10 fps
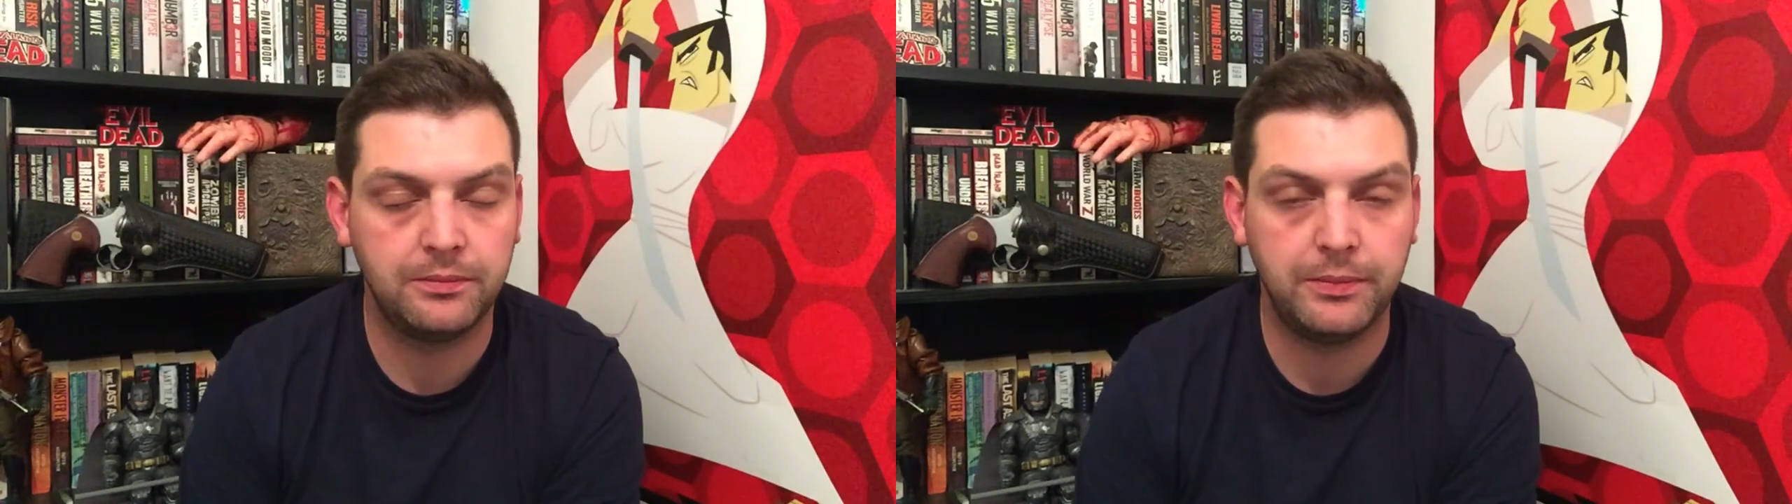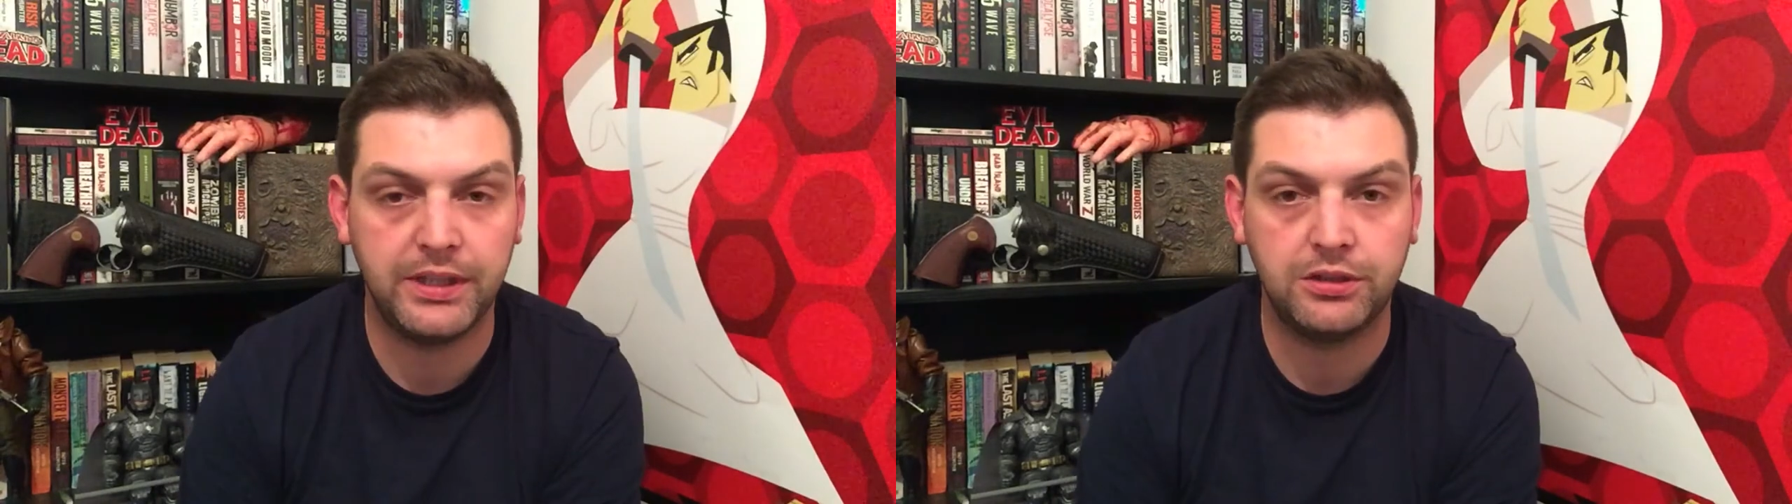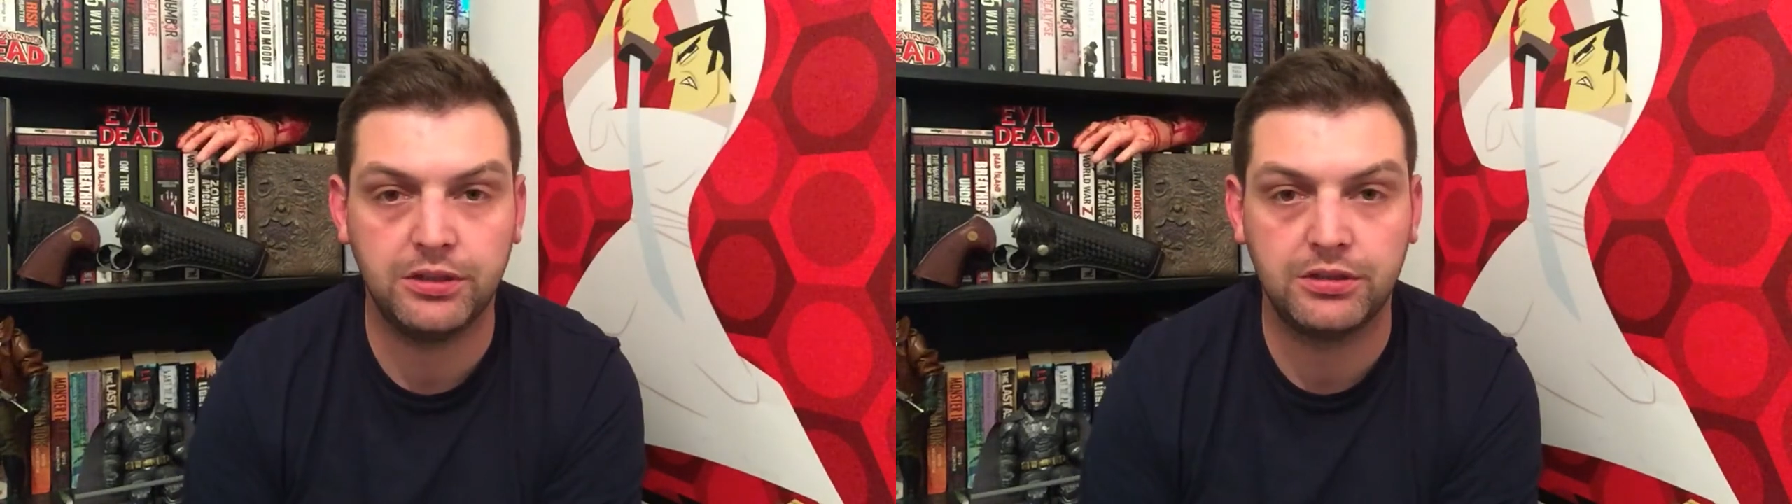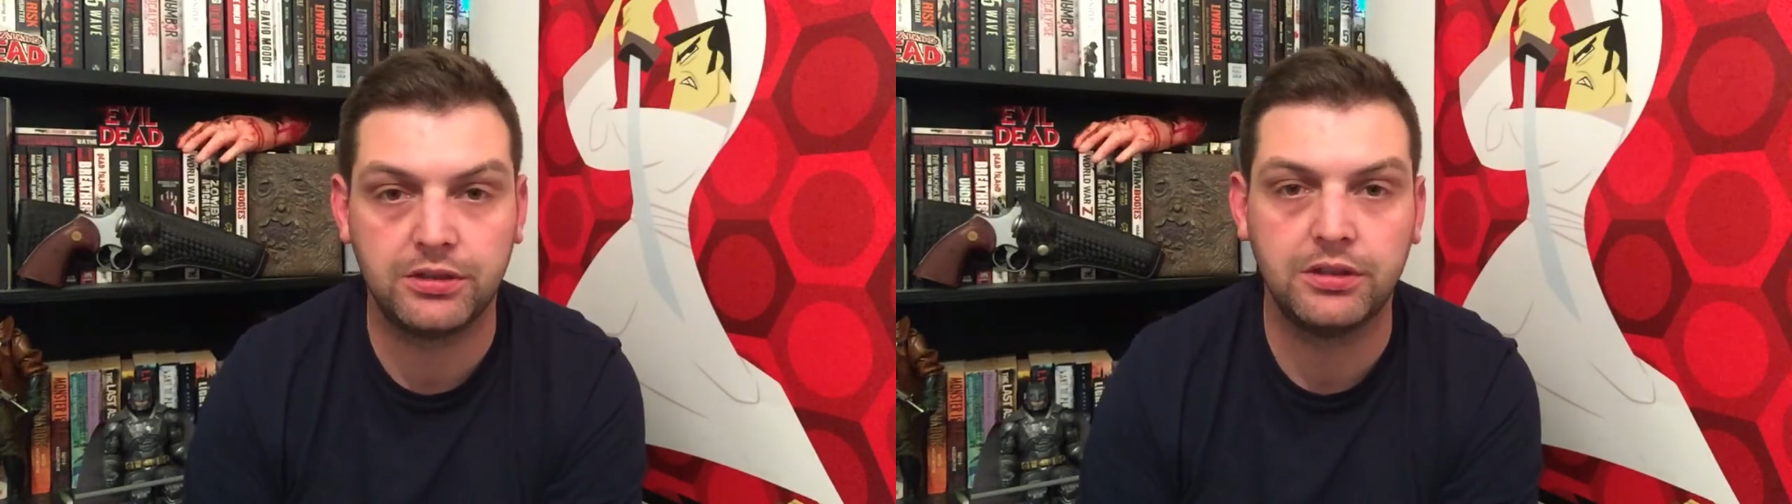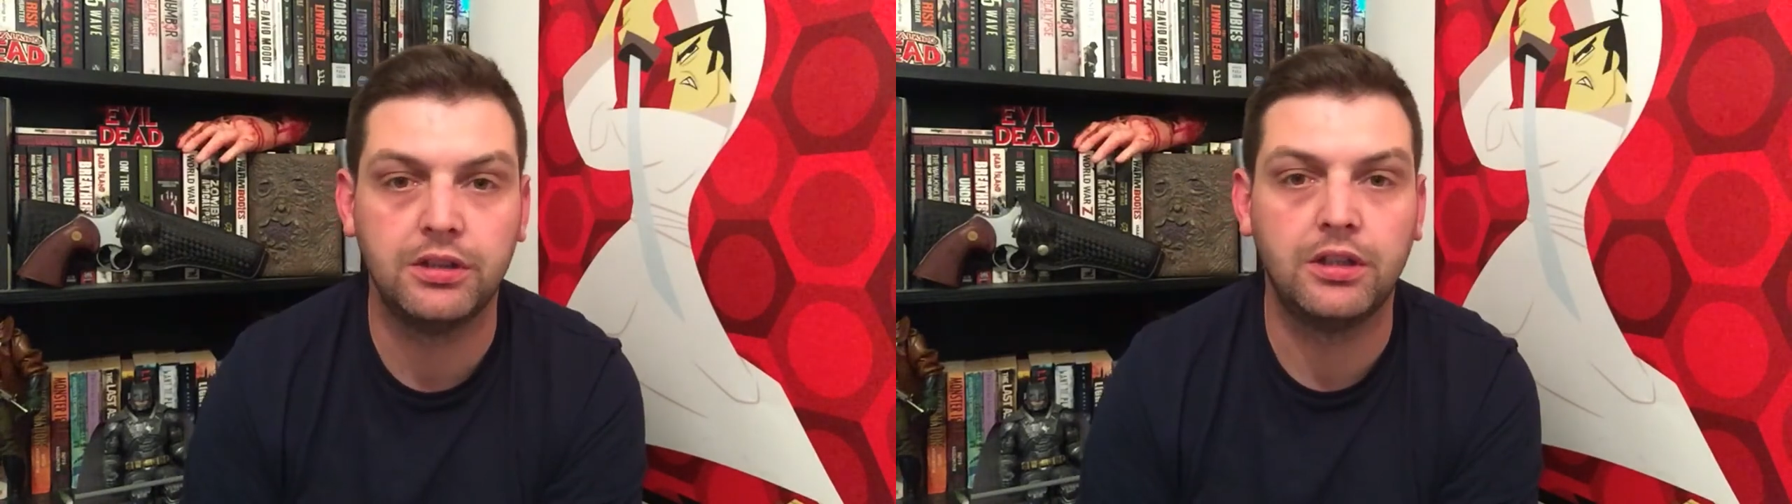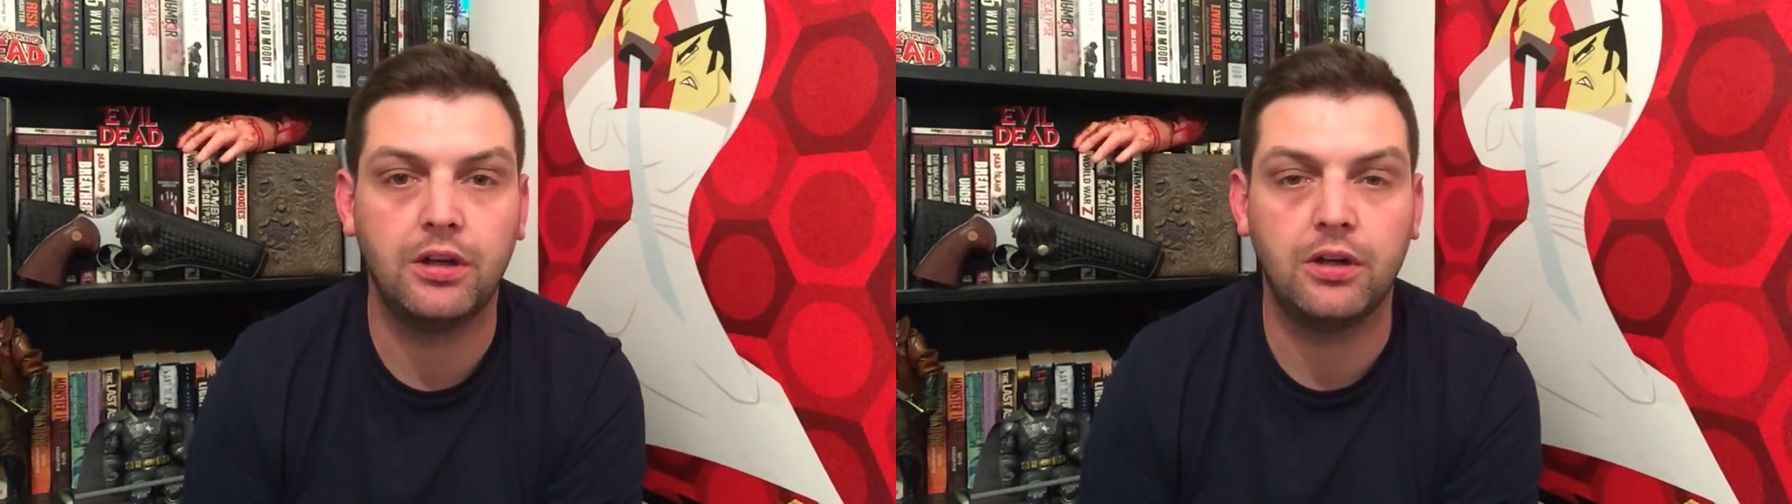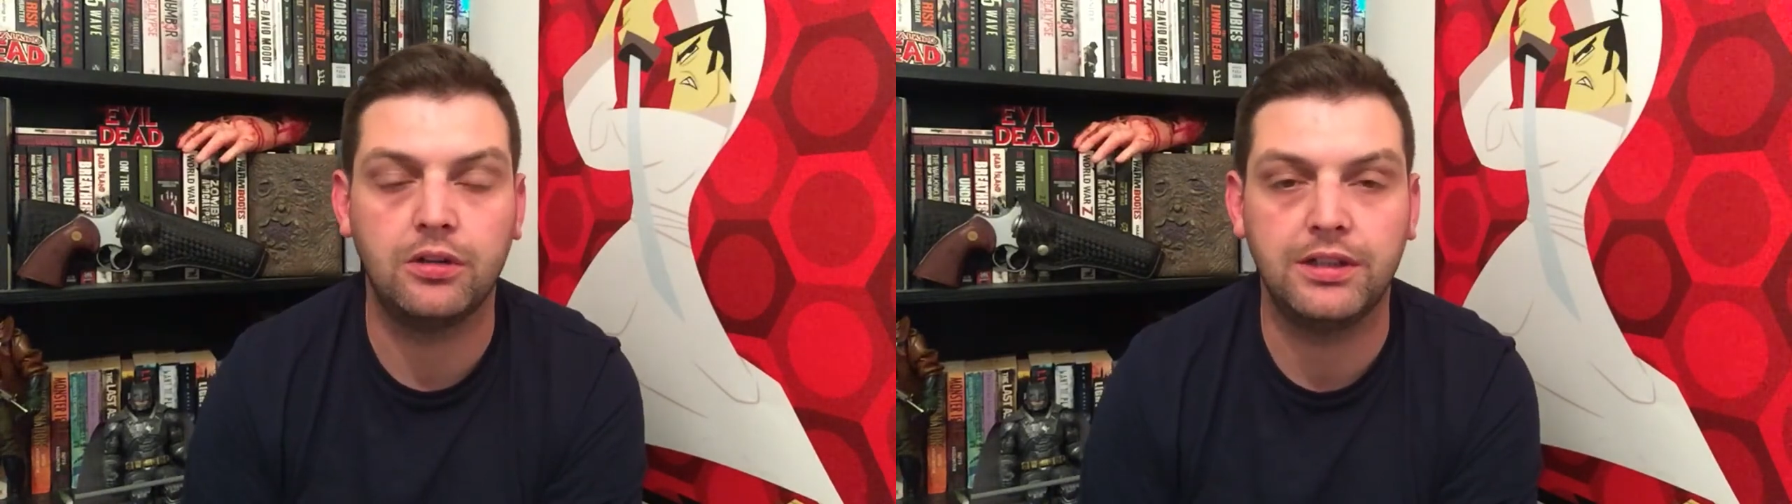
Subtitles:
pictures on